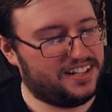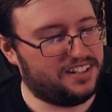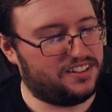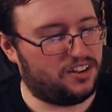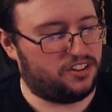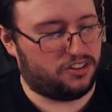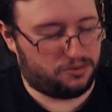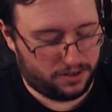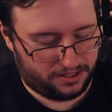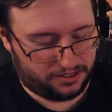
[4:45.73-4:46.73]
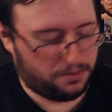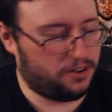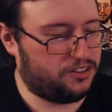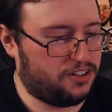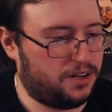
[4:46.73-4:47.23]
He's also really
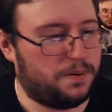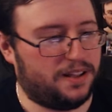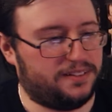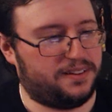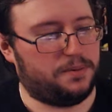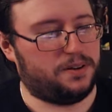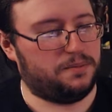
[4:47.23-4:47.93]
small, so you could probably step on